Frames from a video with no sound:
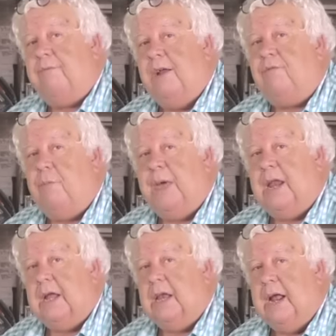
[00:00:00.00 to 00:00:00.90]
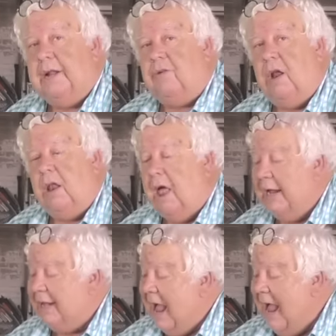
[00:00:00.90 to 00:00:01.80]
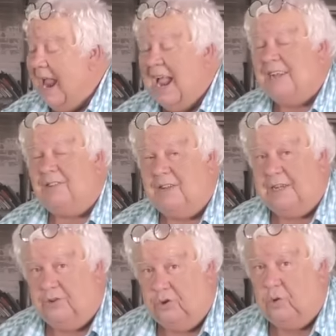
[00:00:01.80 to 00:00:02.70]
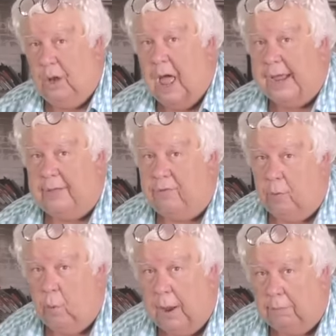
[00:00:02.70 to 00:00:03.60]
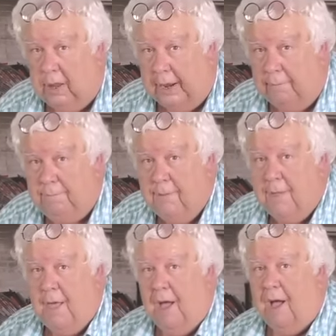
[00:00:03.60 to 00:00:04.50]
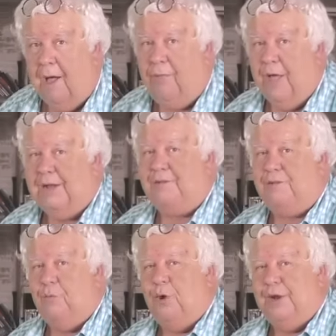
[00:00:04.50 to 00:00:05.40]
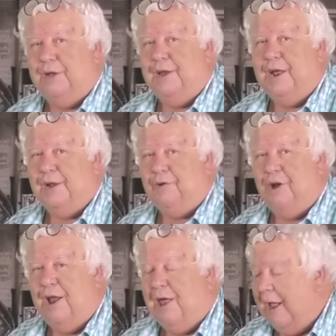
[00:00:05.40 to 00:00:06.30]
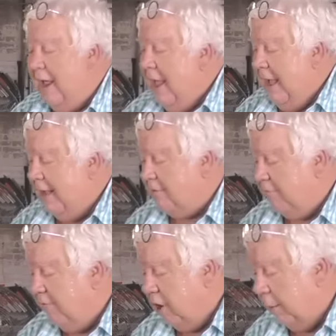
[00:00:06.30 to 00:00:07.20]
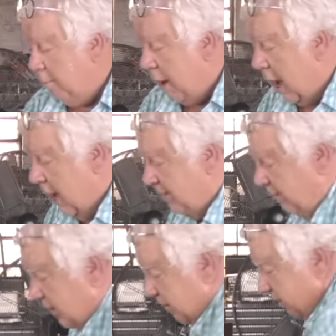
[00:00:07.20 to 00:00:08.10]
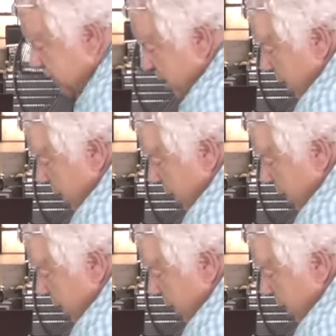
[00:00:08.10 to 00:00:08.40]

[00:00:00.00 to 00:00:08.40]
never met a connector I like. I actually do like the Rebling. That's the one connector I like. It's a very positive